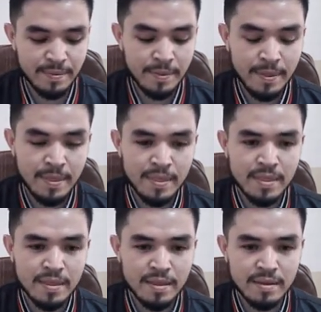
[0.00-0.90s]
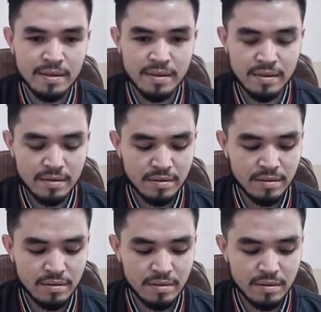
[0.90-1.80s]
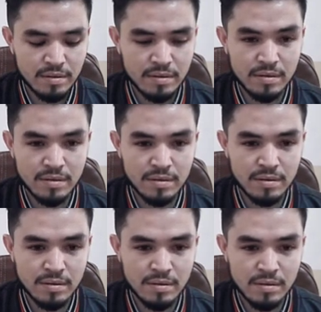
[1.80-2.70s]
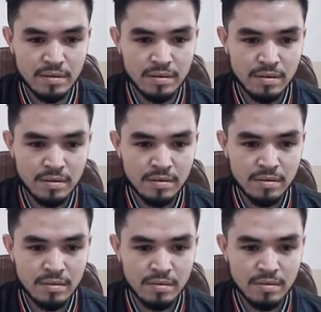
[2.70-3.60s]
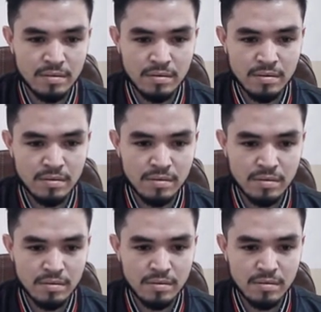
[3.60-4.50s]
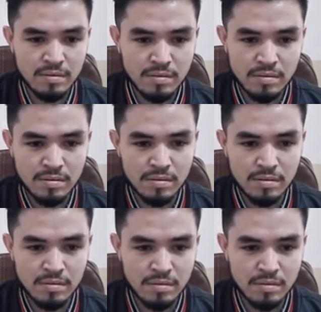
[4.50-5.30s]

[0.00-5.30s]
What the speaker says: (silence)